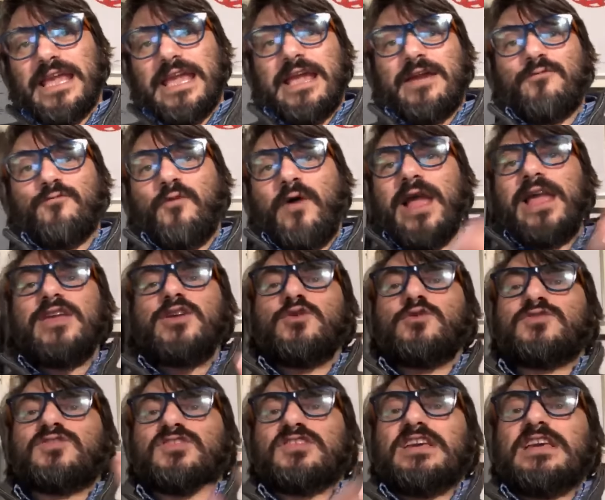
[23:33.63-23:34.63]
And when
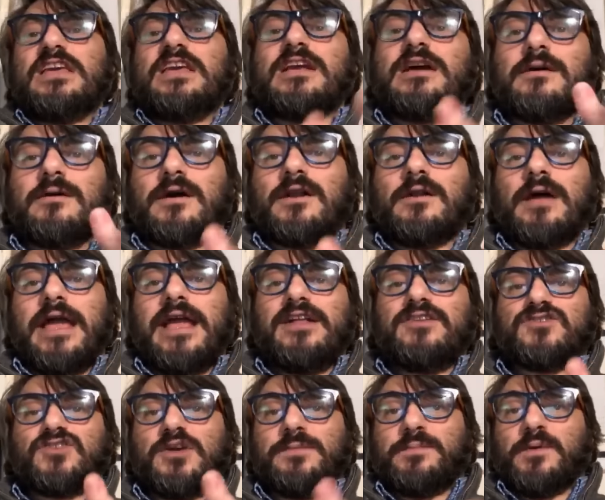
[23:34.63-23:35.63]
you see in our
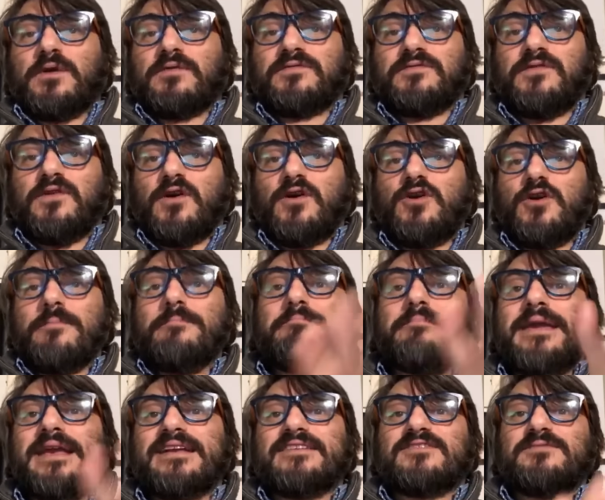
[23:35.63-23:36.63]
entry portfolio a
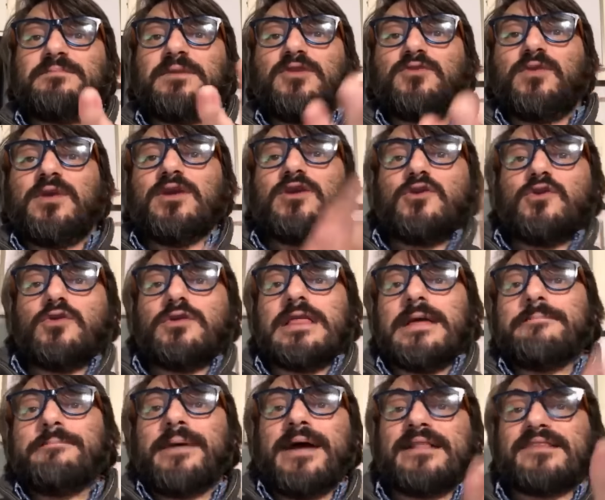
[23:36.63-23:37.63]
mix between good
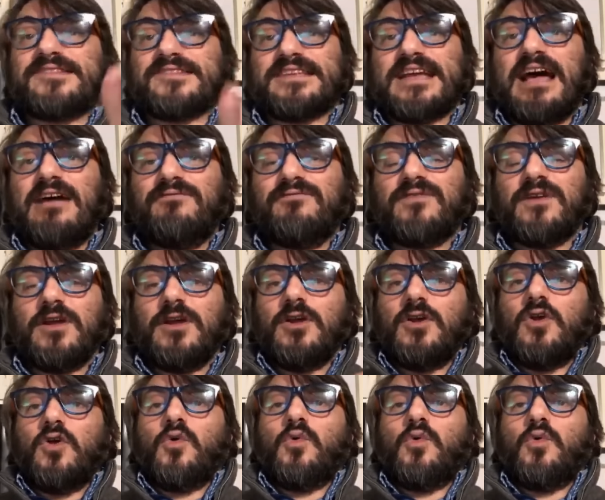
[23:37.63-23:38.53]
and bad stuff,